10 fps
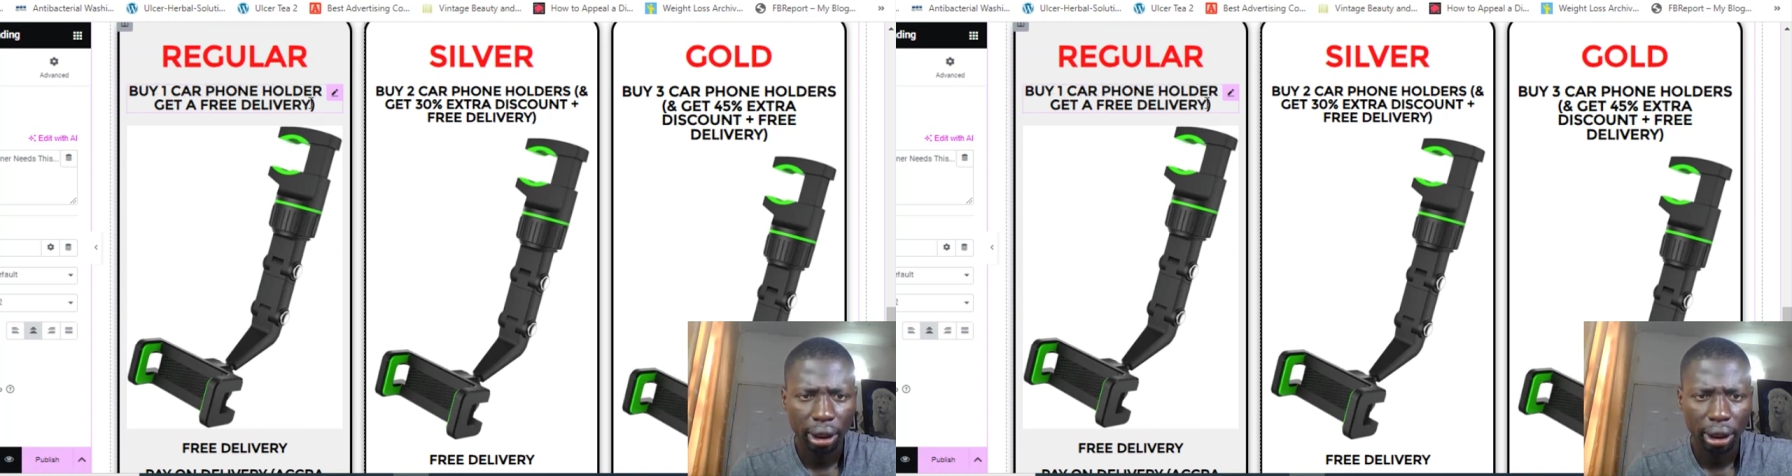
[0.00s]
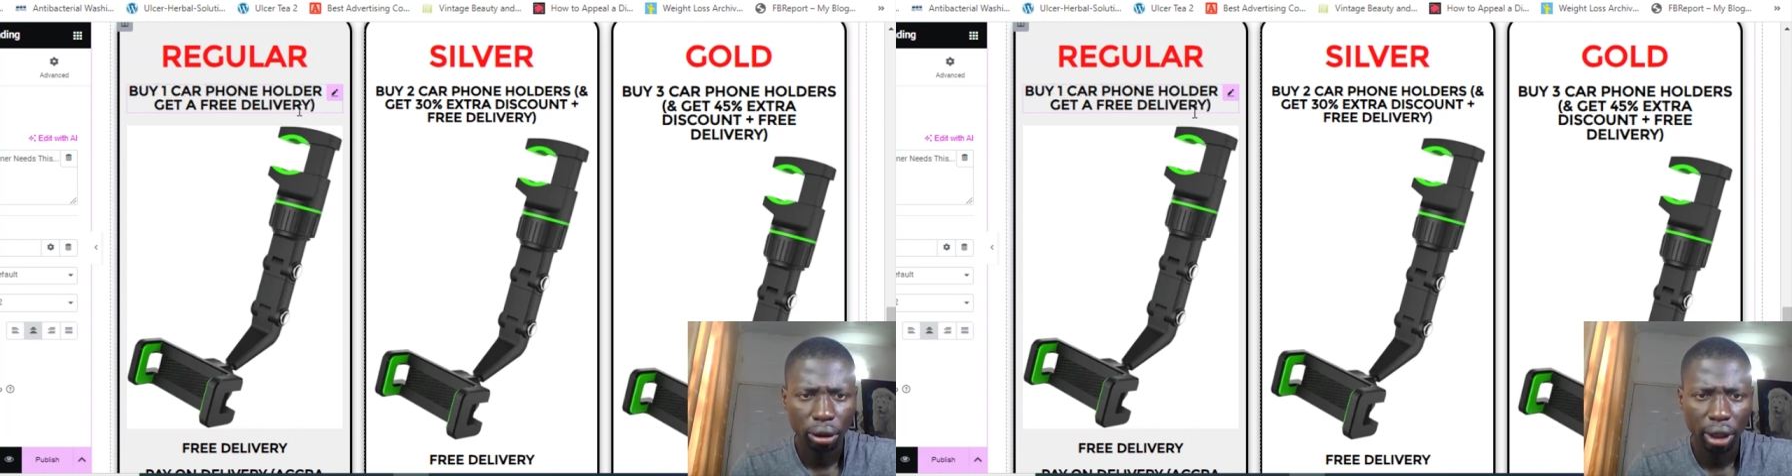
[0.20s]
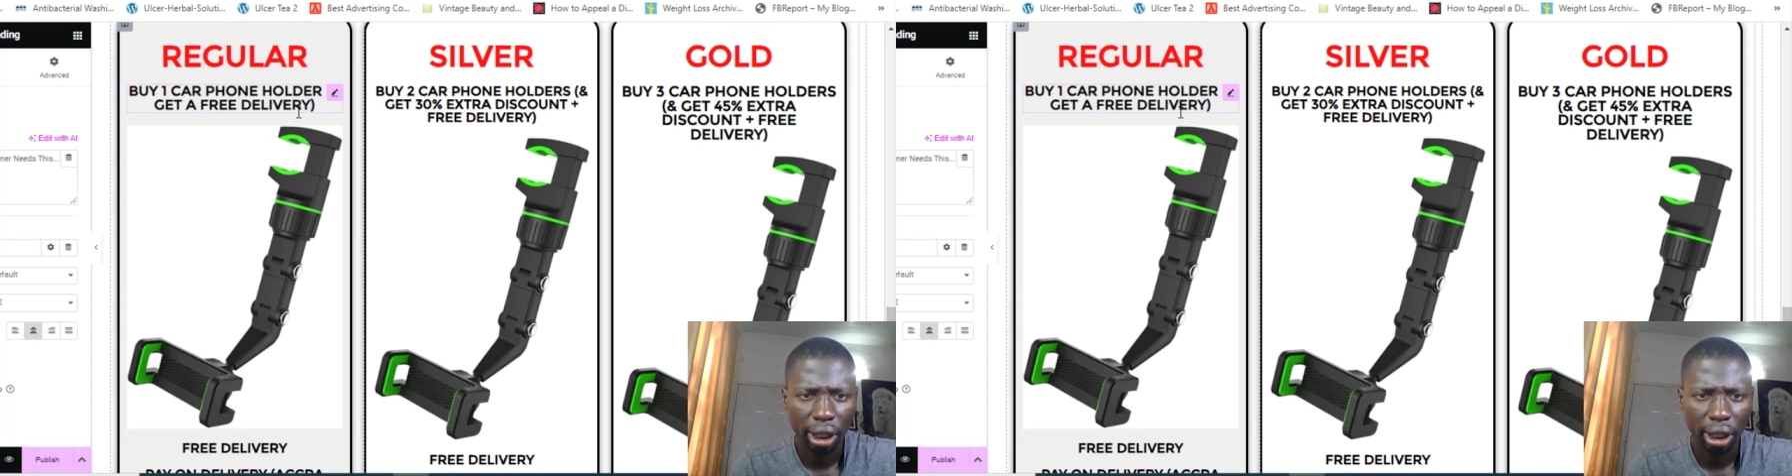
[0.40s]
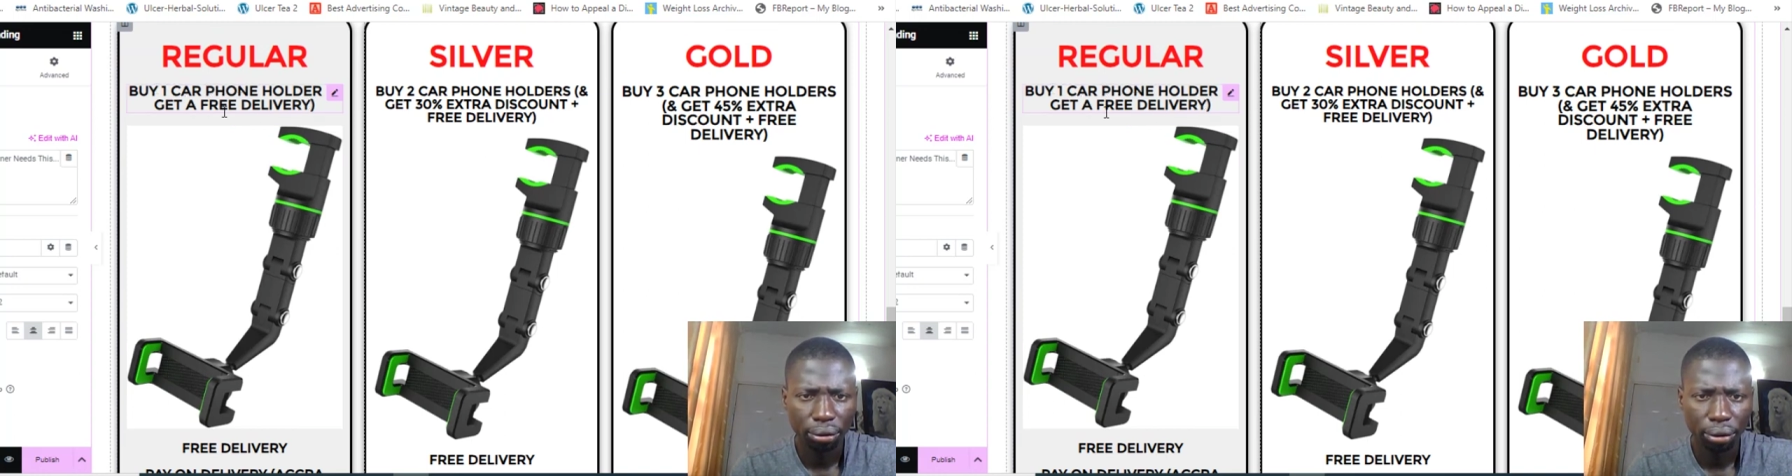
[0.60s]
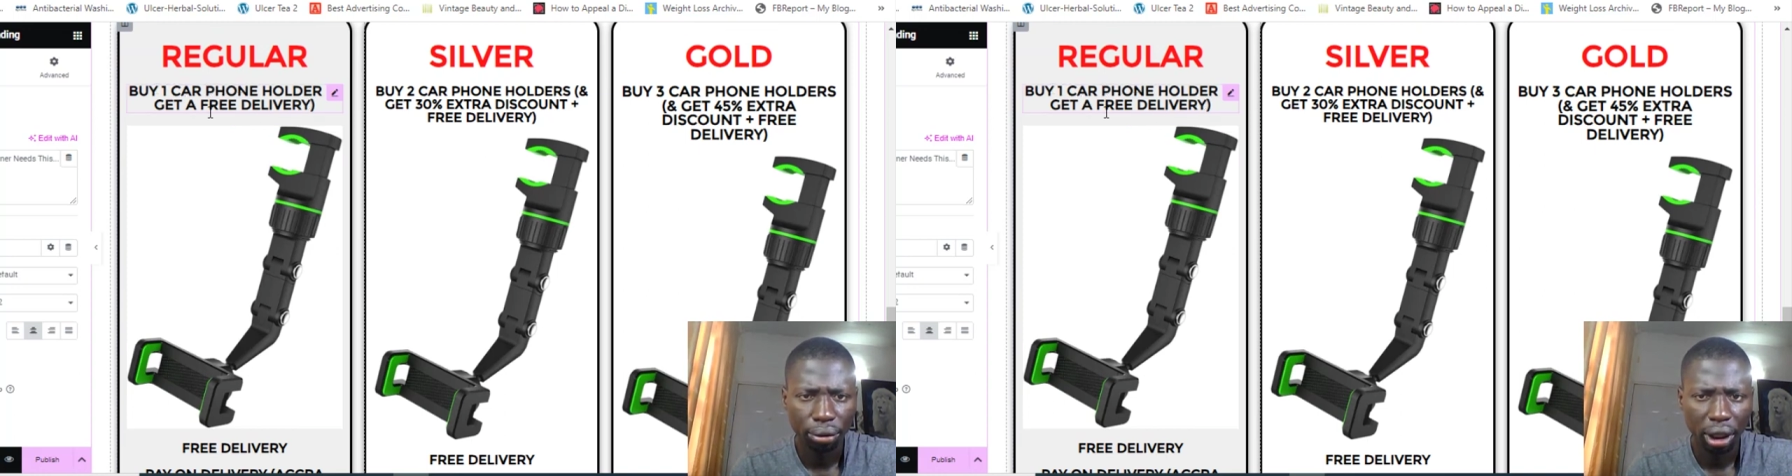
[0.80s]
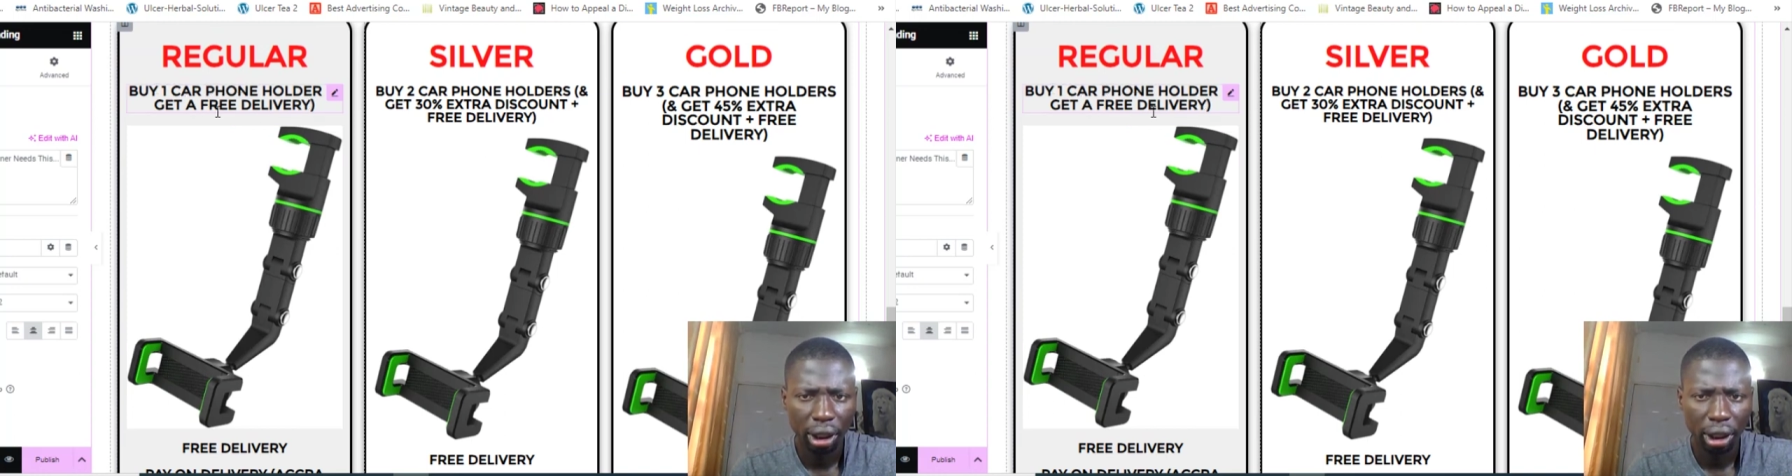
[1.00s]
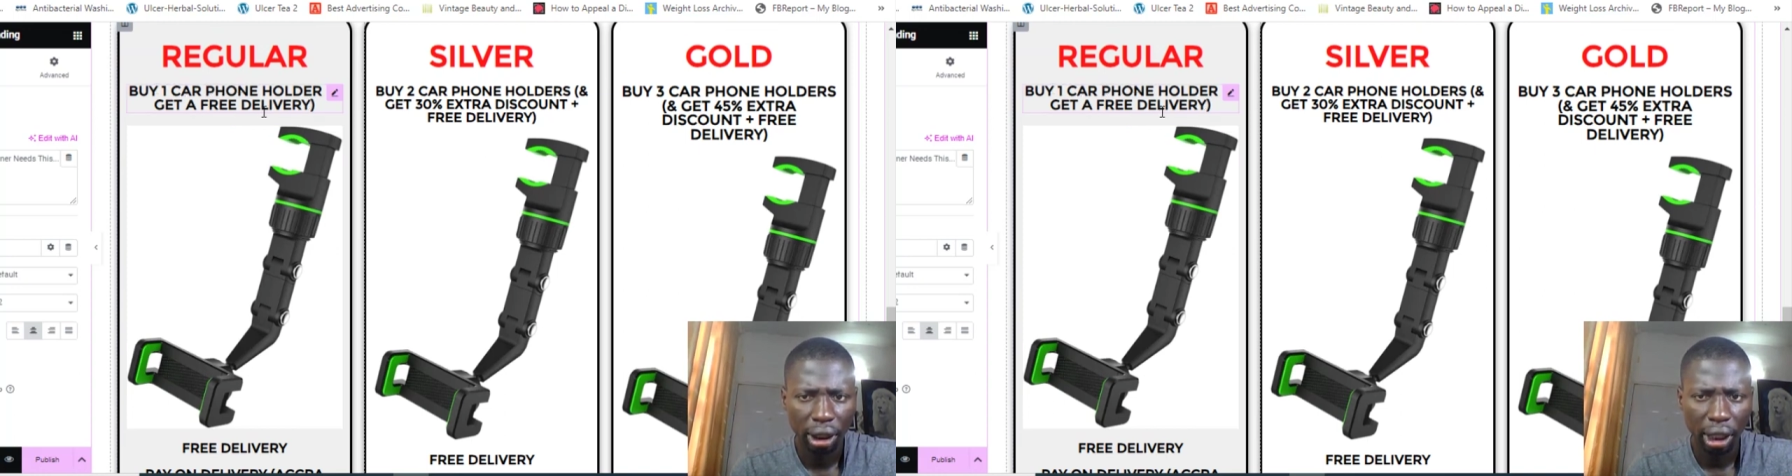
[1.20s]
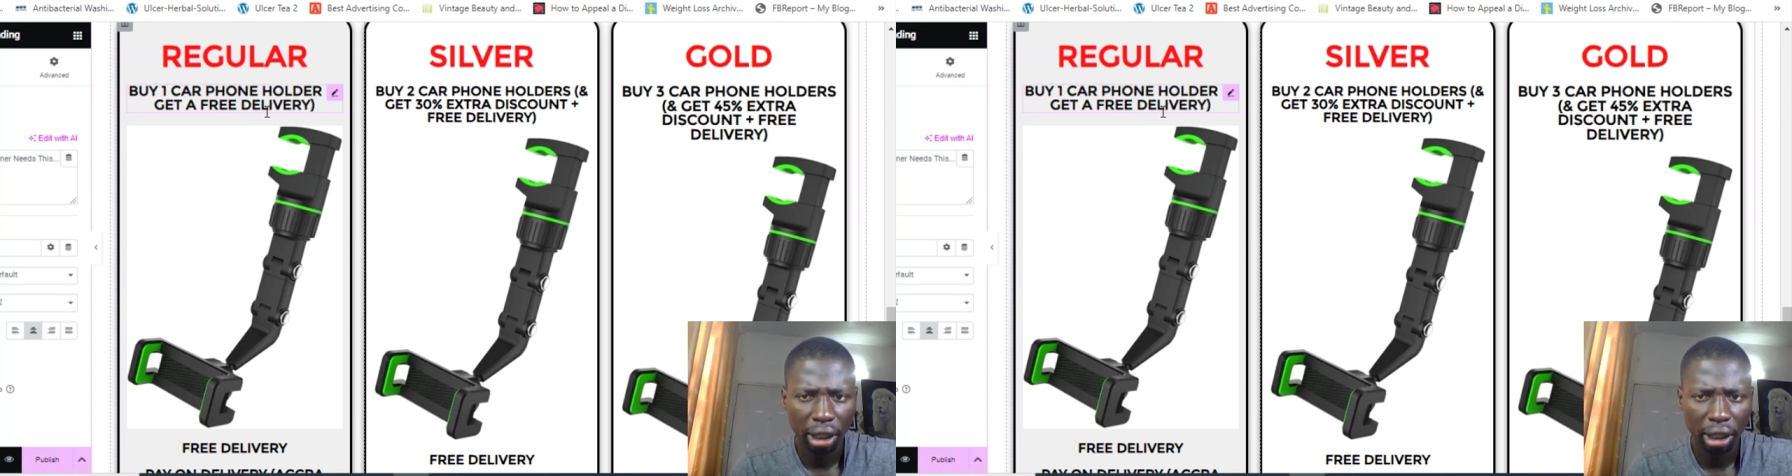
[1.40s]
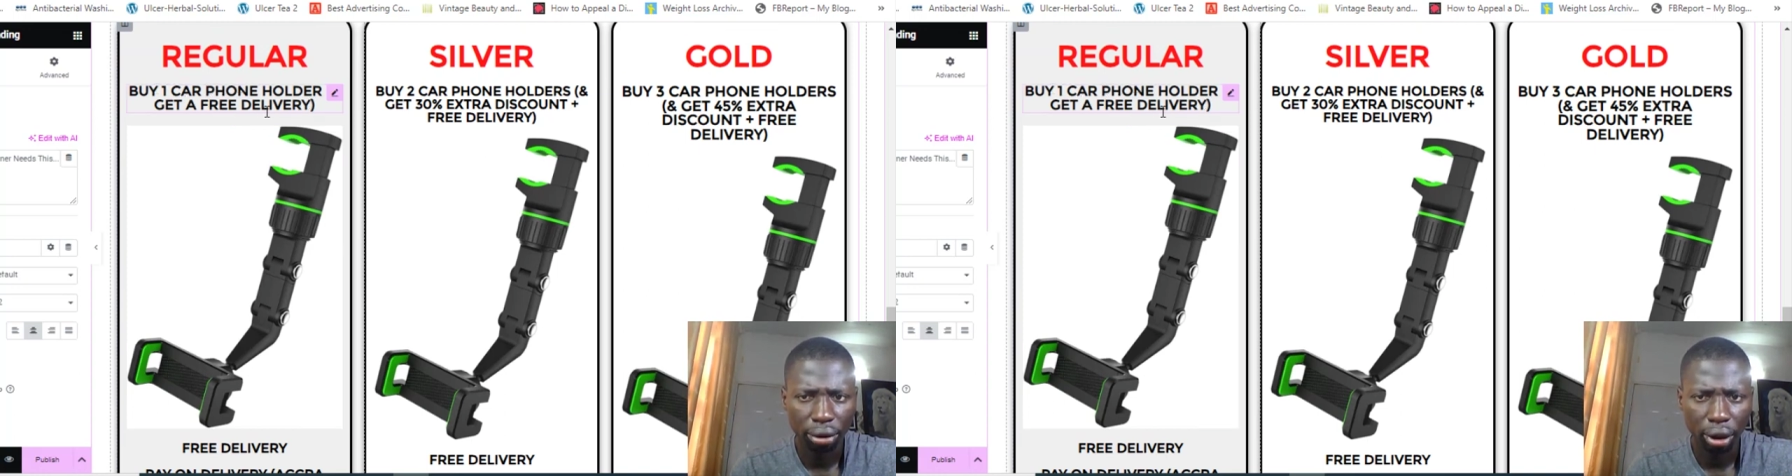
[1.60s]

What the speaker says: you get a free delivery.